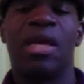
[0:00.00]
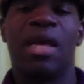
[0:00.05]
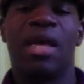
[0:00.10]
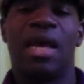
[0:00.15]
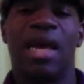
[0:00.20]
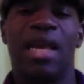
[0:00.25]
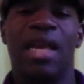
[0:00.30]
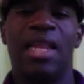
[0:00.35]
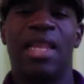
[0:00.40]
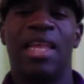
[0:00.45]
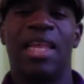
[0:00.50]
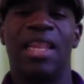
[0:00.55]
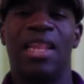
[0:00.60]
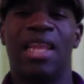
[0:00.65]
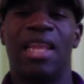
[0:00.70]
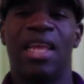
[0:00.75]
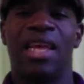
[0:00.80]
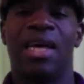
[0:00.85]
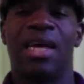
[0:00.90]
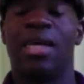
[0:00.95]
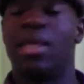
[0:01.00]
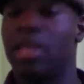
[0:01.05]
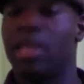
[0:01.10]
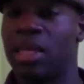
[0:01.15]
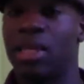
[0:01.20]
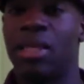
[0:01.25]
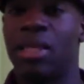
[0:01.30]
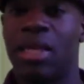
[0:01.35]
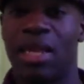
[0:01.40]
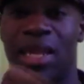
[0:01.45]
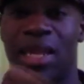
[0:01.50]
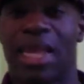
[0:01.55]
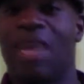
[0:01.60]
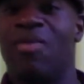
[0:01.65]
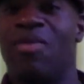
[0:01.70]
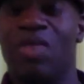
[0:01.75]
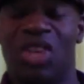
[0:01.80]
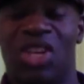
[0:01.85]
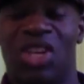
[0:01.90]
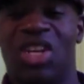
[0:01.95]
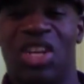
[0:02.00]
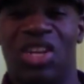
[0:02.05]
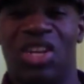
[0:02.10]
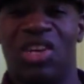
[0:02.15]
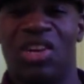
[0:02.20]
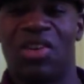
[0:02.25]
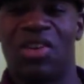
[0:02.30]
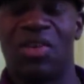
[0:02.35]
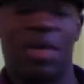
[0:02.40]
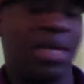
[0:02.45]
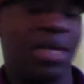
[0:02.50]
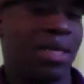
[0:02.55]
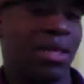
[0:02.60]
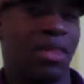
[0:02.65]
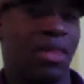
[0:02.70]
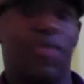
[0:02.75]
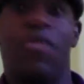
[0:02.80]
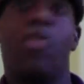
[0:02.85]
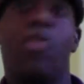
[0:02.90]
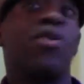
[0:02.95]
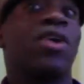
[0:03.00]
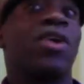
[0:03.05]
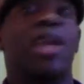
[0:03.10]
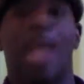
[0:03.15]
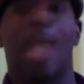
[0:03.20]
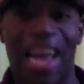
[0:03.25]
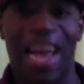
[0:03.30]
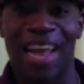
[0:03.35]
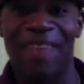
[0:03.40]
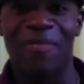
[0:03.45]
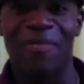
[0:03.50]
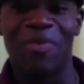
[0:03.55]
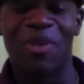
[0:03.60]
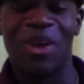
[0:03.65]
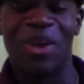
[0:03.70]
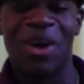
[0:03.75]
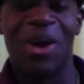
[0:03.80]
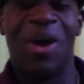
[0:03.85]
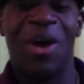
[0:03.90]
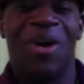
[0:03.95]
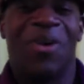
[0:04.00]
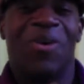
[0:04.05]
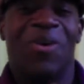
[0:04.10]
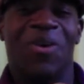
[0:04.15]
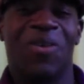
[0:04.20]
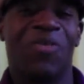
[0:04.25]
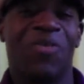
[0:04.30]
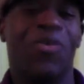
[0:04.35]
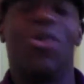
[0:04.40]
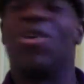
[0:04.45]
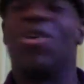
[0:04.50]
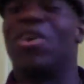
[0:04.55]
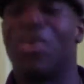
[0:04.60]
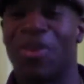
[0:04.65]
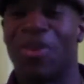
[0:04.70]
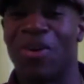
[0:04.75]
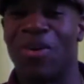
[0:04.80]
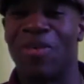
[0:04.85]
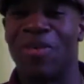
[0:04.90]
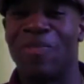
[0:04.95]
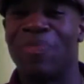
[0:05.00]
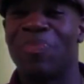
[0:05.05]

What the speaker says: And then the assistant language teacher is the foreign guy or foreign girl.